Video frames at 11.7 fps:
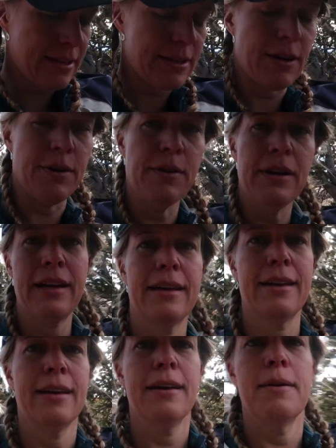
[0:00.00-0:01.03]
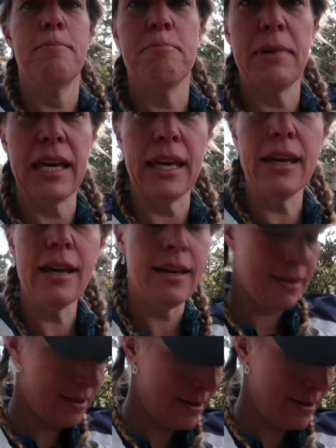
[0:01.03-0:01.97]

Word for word: So me,